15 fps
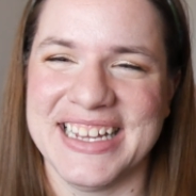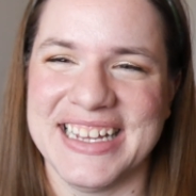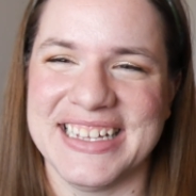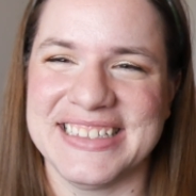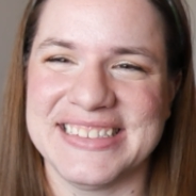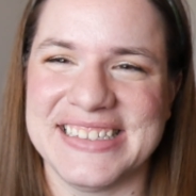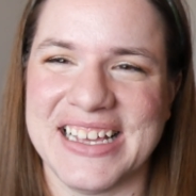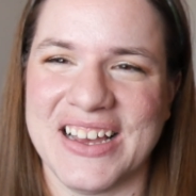
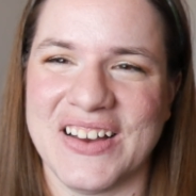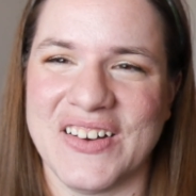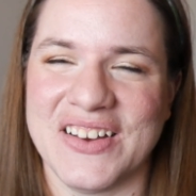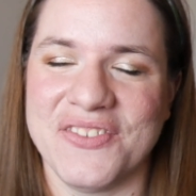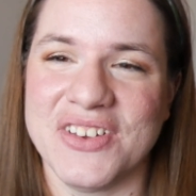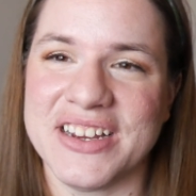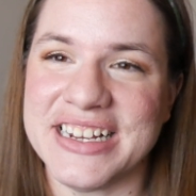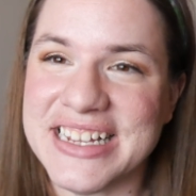So
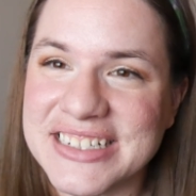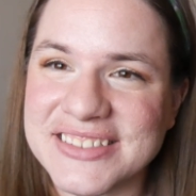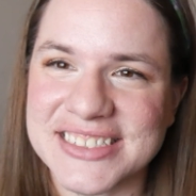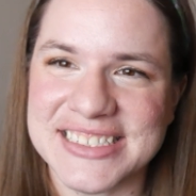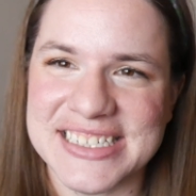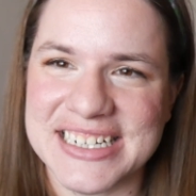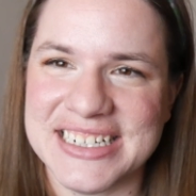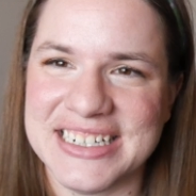if you're
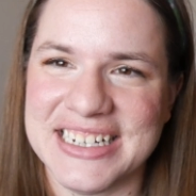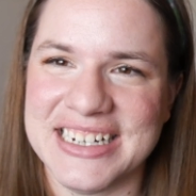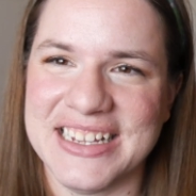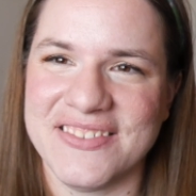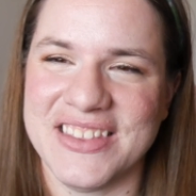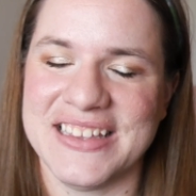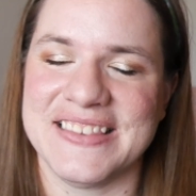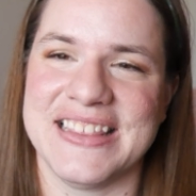interested in any
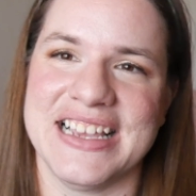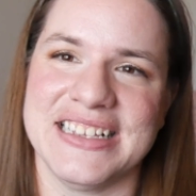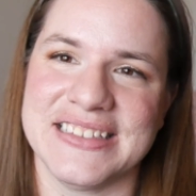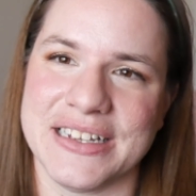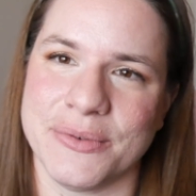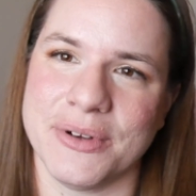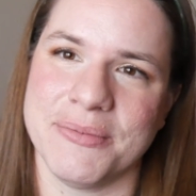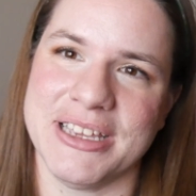of these things,
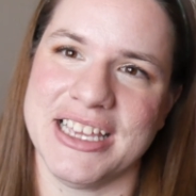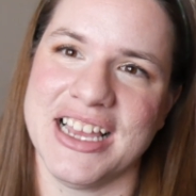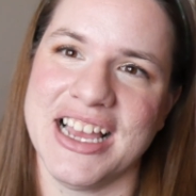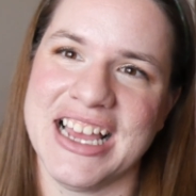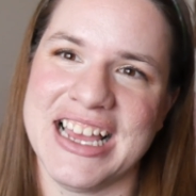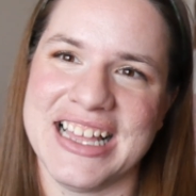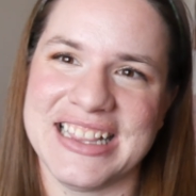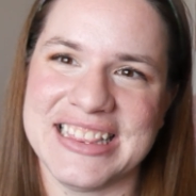there will be
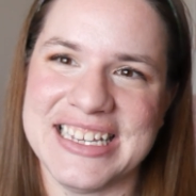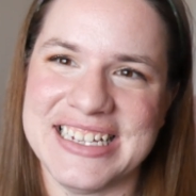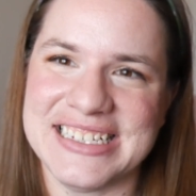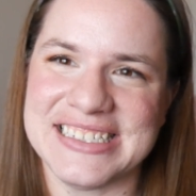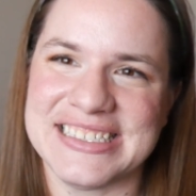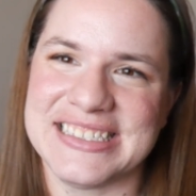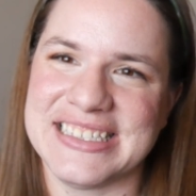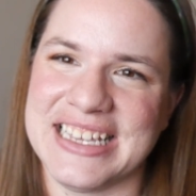
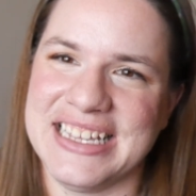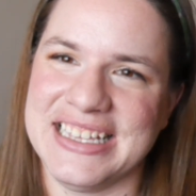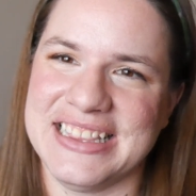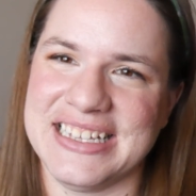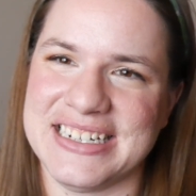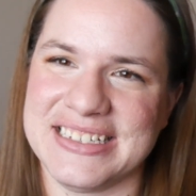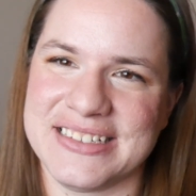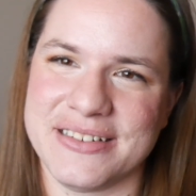links in
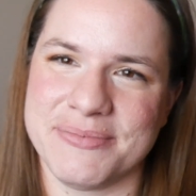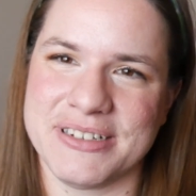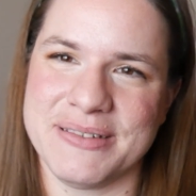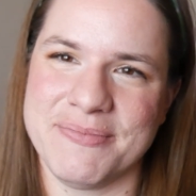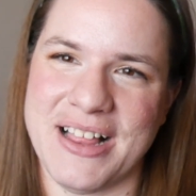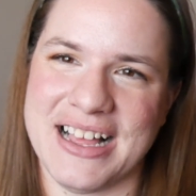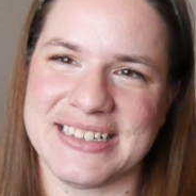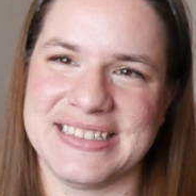the description
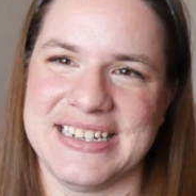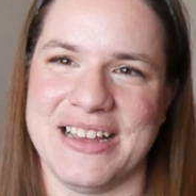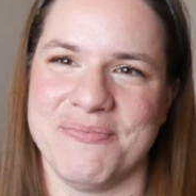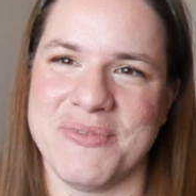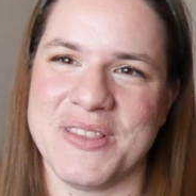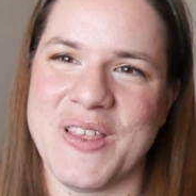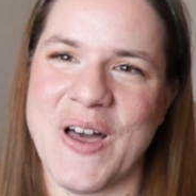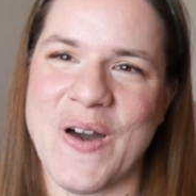box down
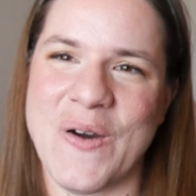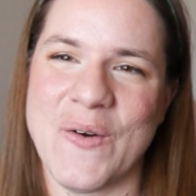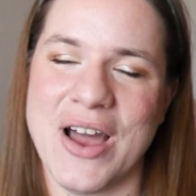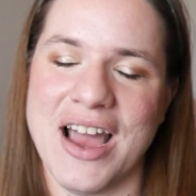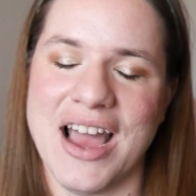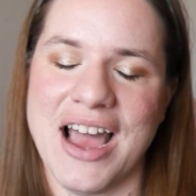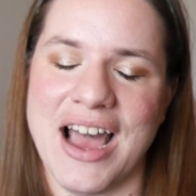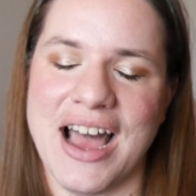below.
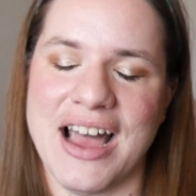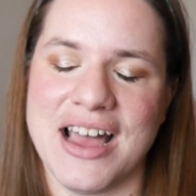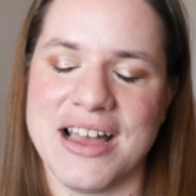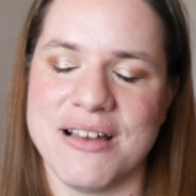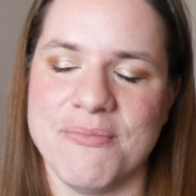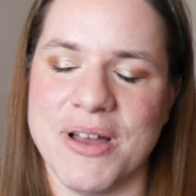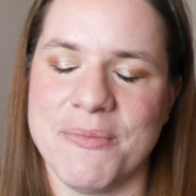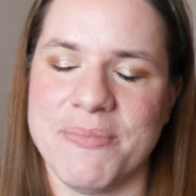
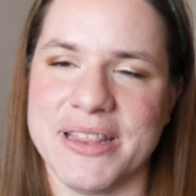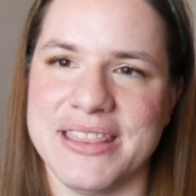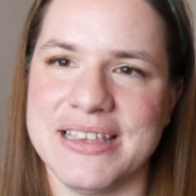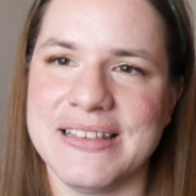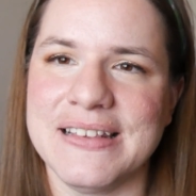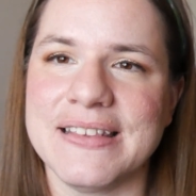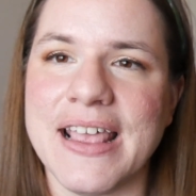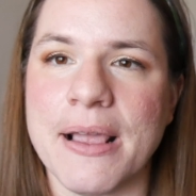But
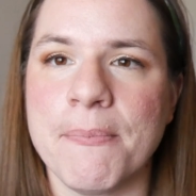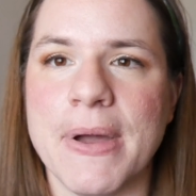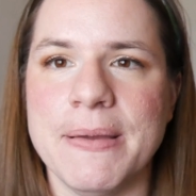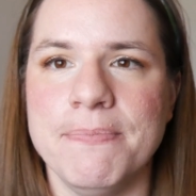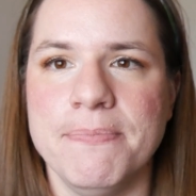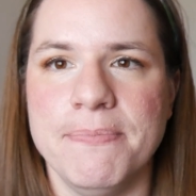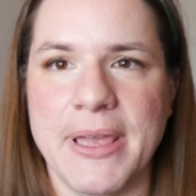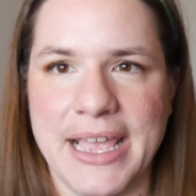this is like
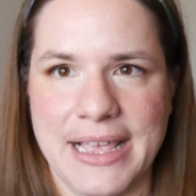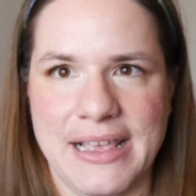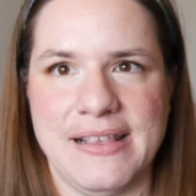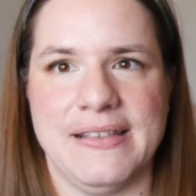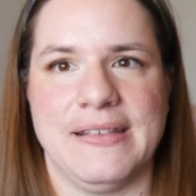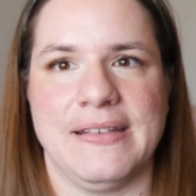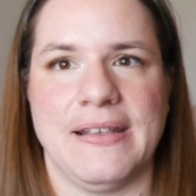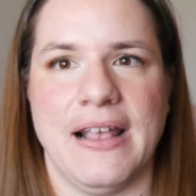my
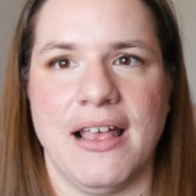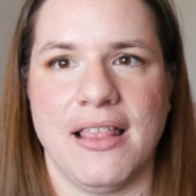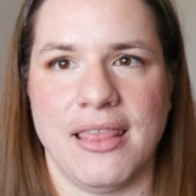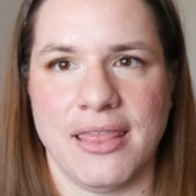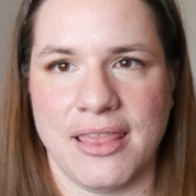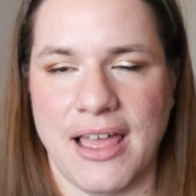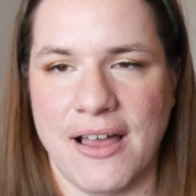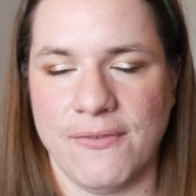base
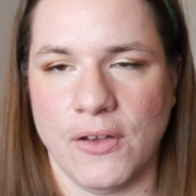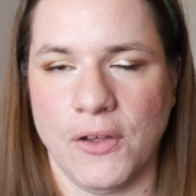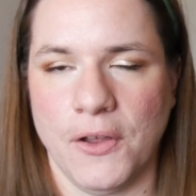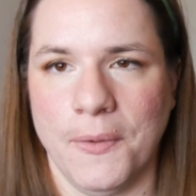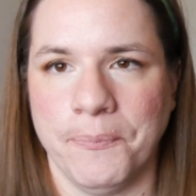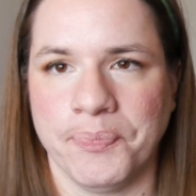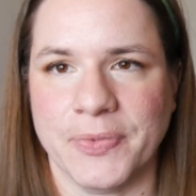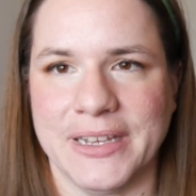
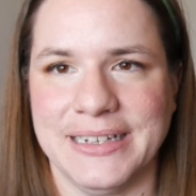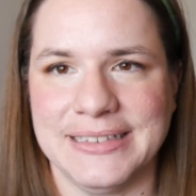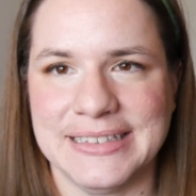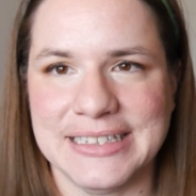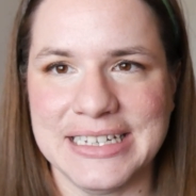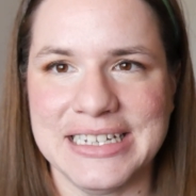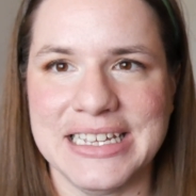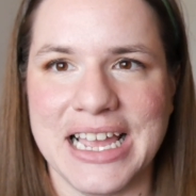level
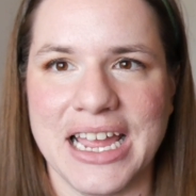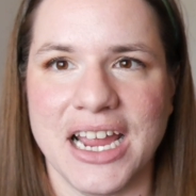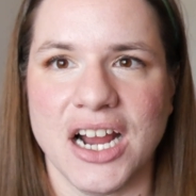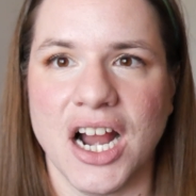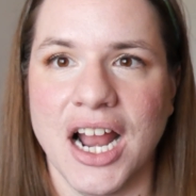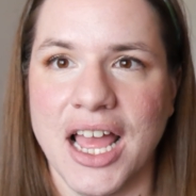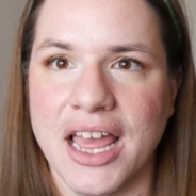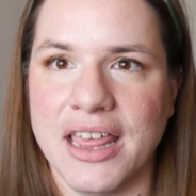
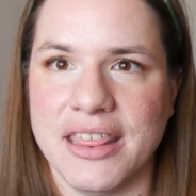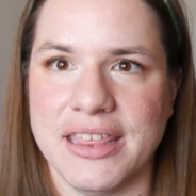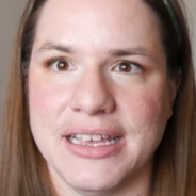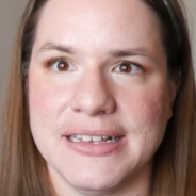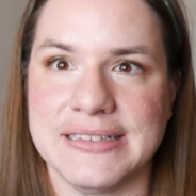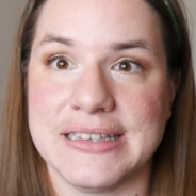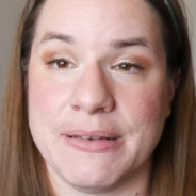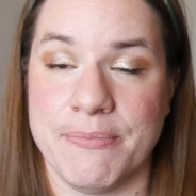skincare,
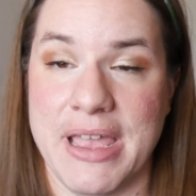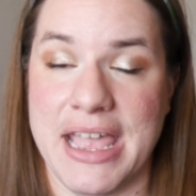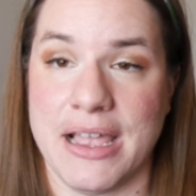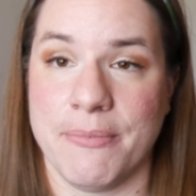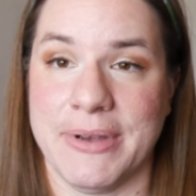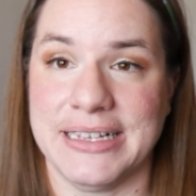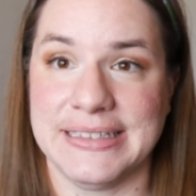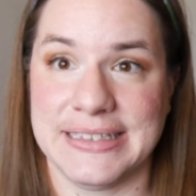things that
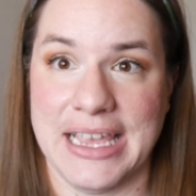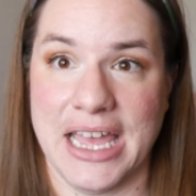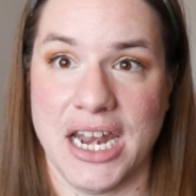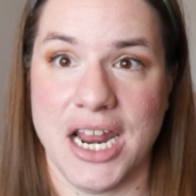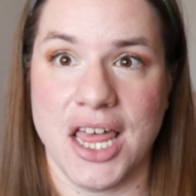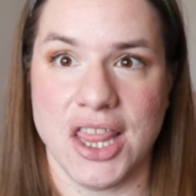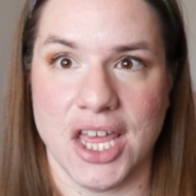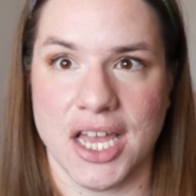make my
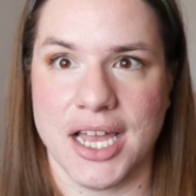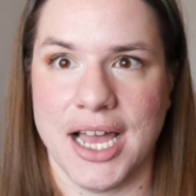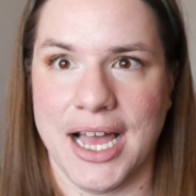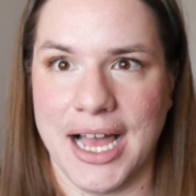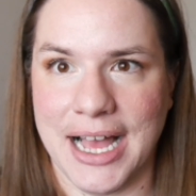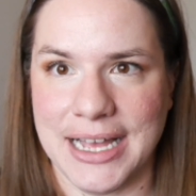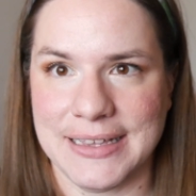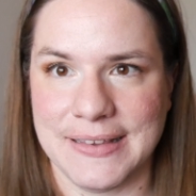skin look
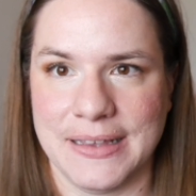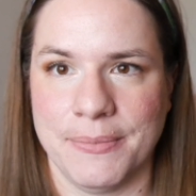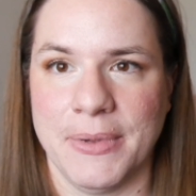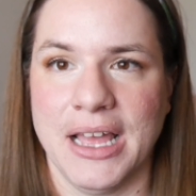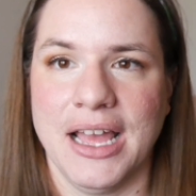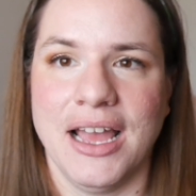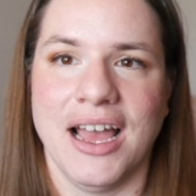awesome.